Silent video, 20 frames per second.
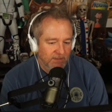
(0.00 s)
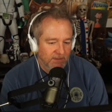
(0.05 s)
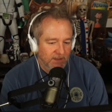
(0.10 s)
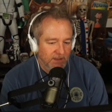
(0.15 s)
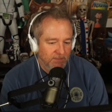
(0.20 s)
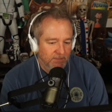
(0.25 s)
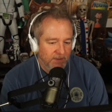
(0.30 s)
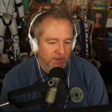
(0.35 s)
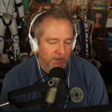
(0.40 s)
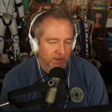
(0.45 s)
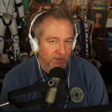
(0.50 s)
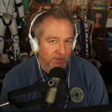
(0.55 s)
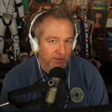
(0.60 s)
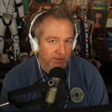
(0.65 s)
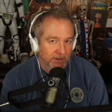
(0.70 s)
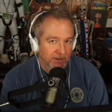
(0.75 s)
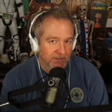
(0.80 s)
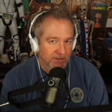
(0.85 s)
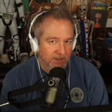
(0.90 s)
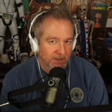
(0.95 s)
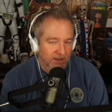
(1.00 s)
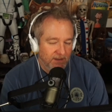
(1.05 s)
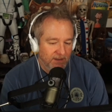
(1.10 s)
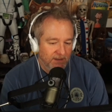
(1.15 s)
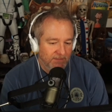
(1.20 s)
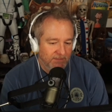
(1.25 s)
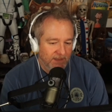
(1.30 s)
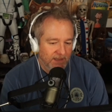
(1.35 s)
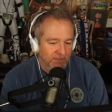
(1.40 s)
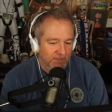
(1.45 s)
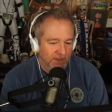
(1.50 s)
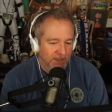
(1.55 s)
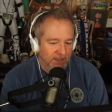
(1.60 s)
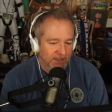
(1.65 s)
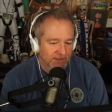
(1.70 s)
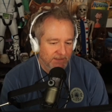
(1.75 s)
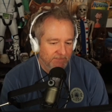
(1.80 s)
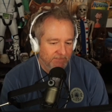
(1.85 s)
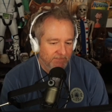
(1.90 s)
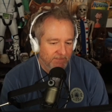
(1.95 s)
Limpo or whatever it's called that
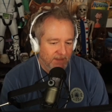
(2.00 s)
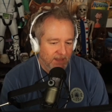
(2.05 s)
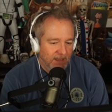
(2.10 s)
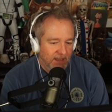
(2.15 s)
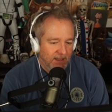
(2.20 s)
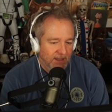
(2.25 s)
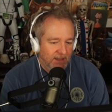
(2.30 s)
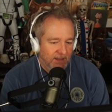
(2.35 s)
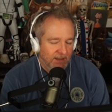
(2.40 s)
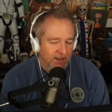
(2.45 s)
place. Limsa